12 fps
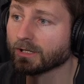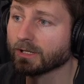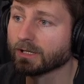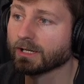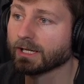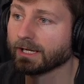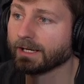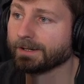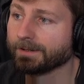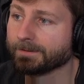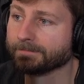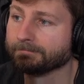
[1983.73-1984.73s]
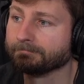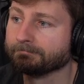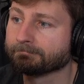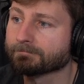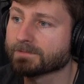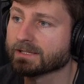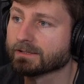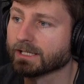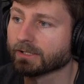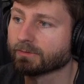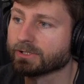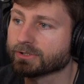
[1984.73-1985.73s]
you
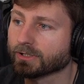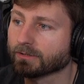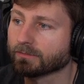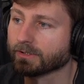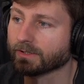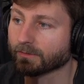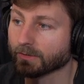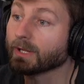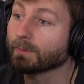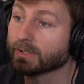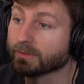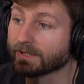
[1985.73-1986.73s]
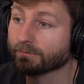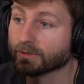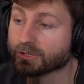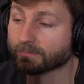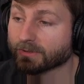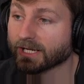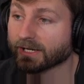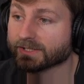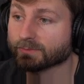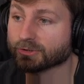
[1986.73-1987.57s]
have creature products,